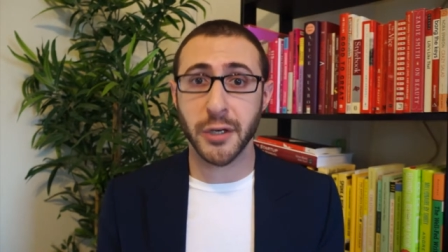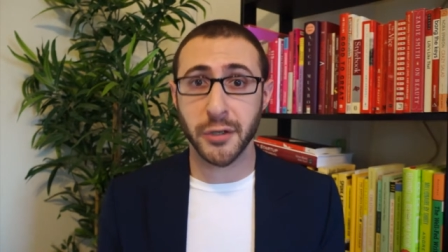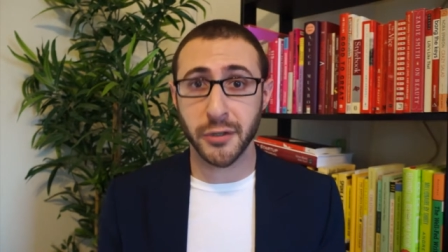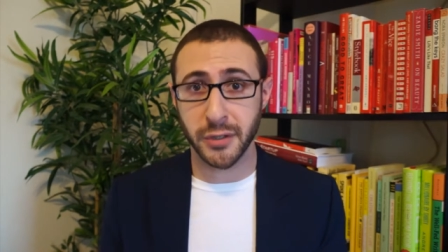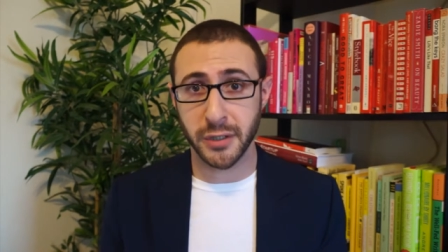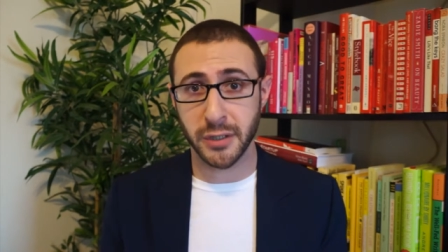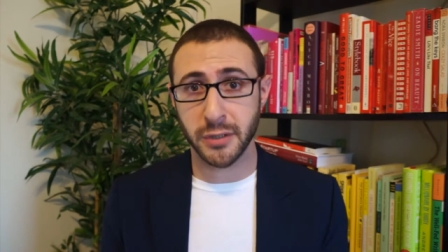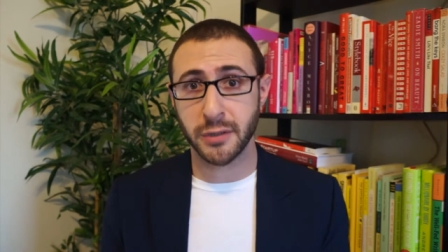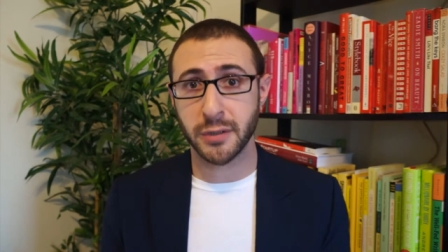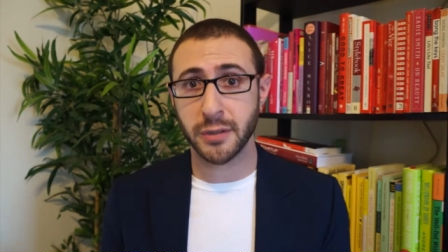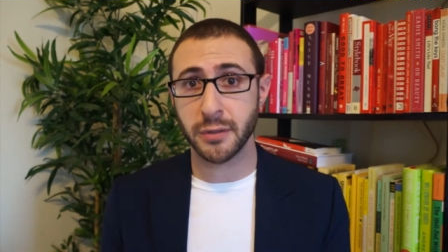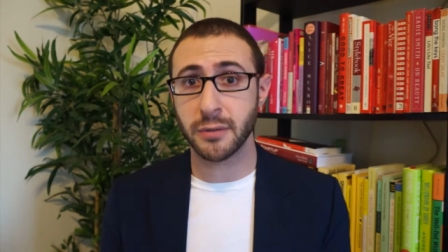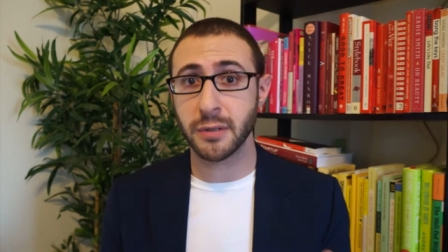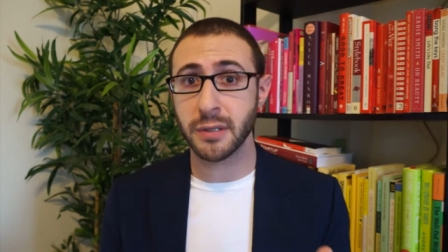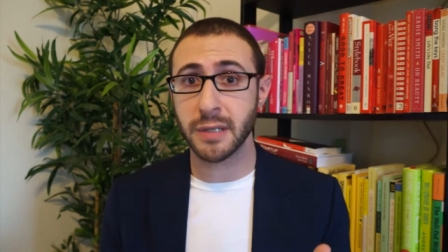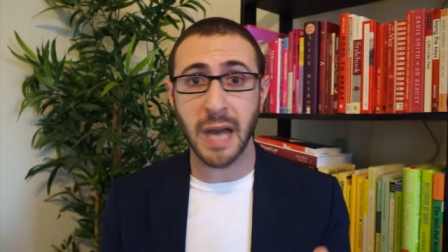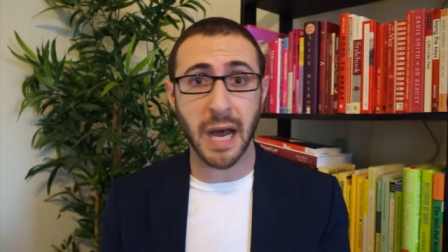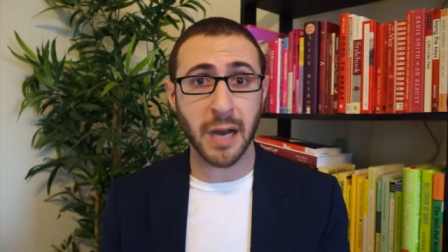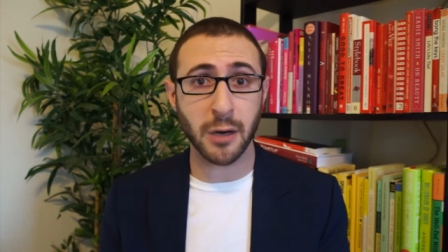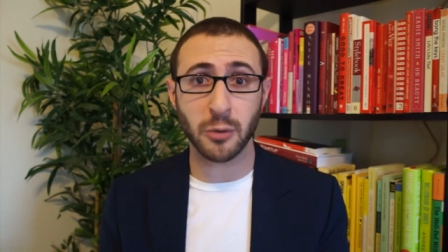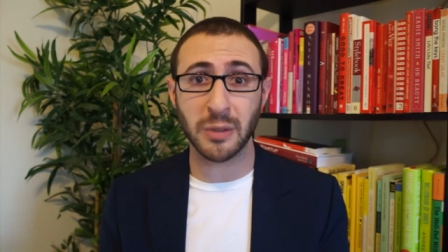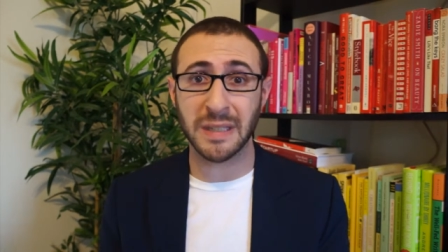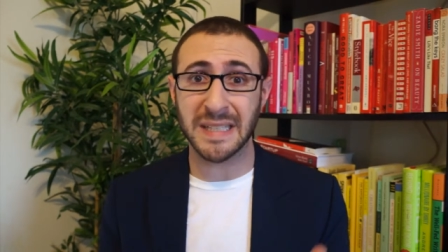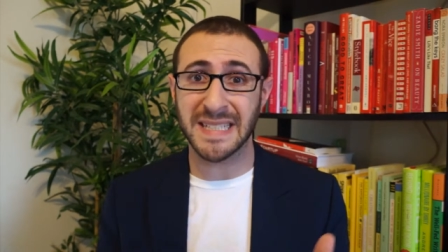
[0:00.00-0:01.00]
you need to
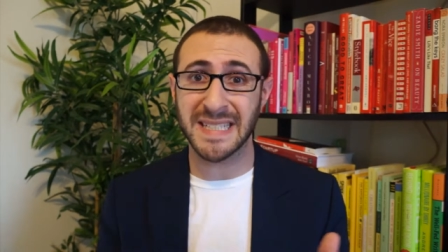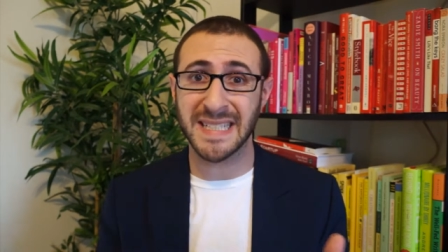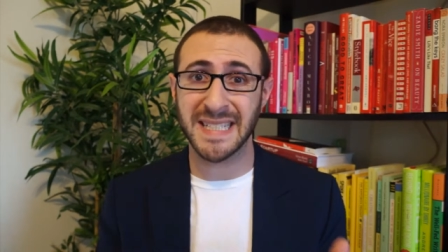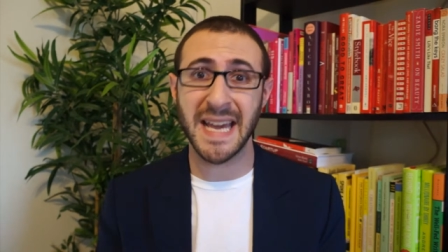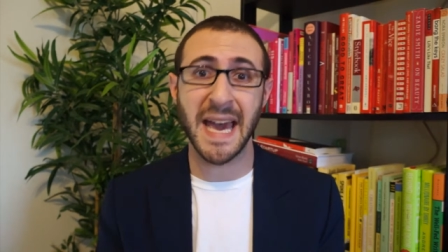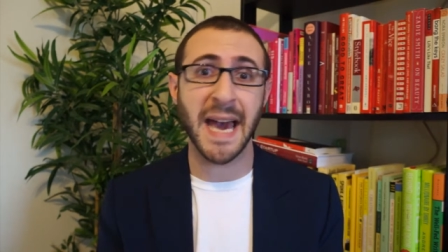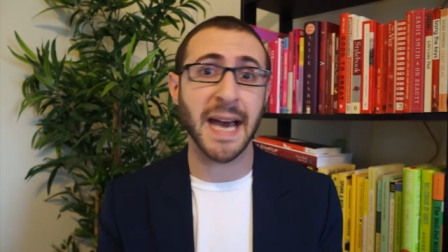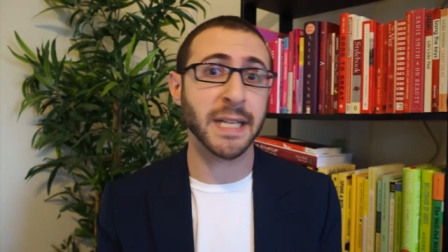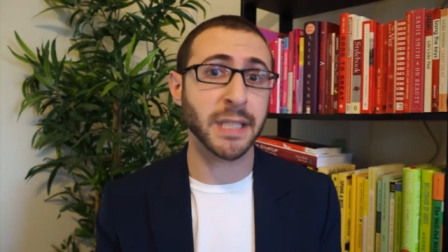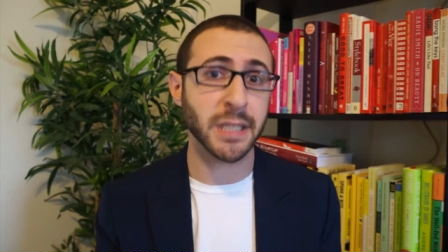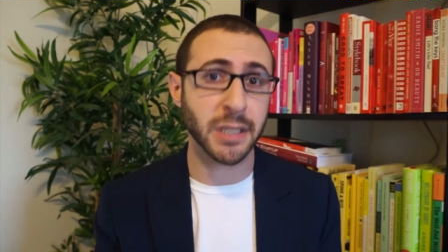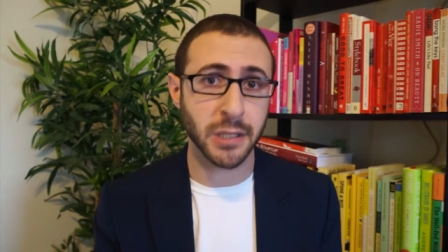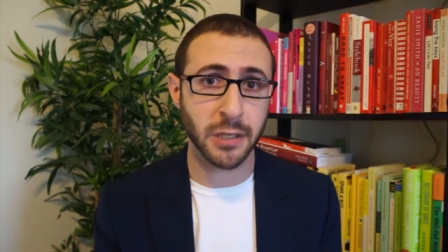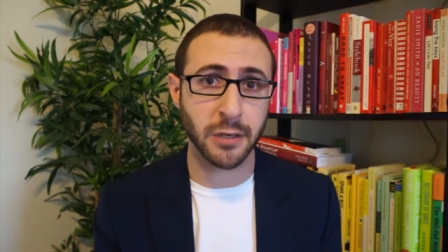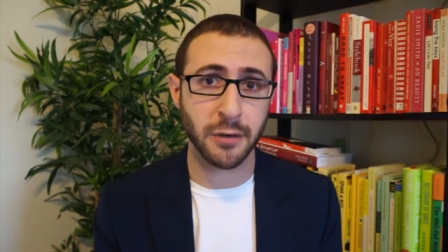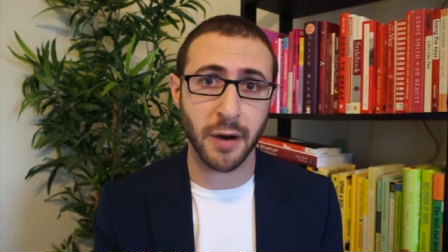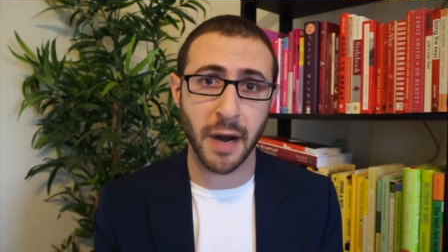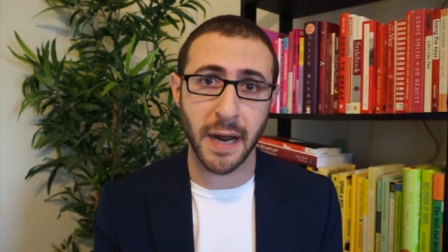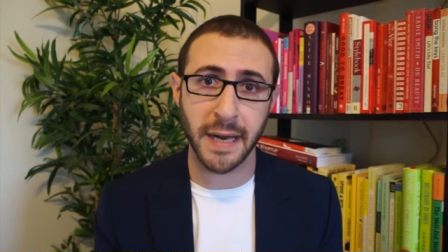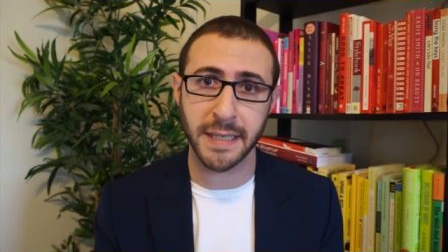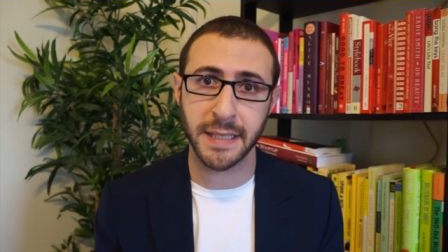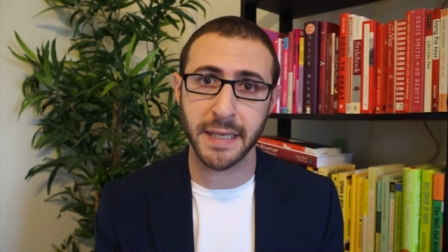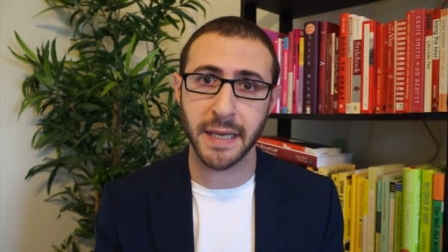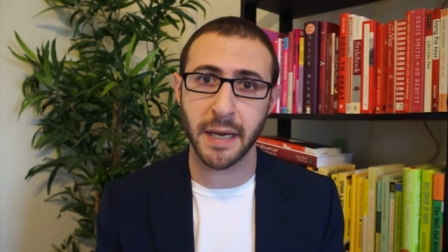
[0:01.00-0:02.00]
not only test your
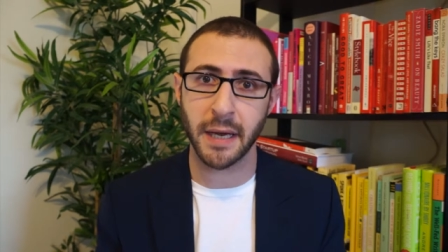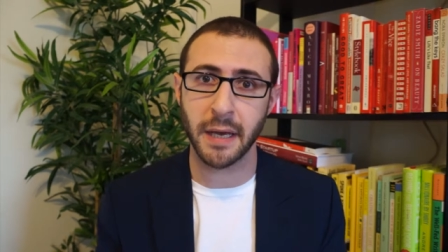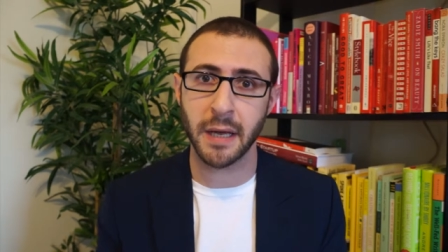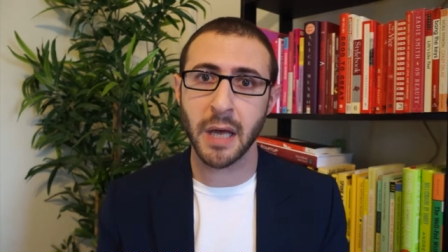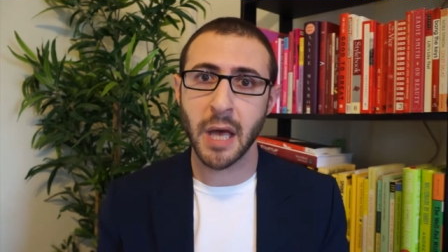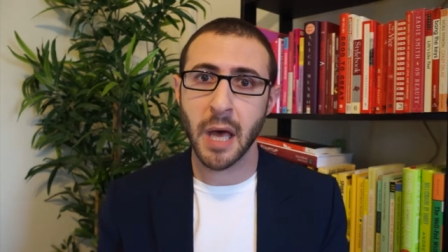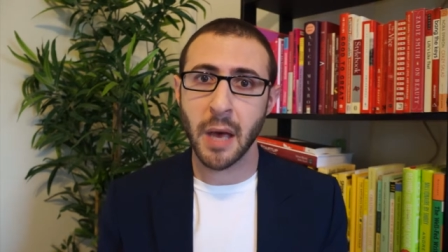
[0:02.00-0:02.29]
idea,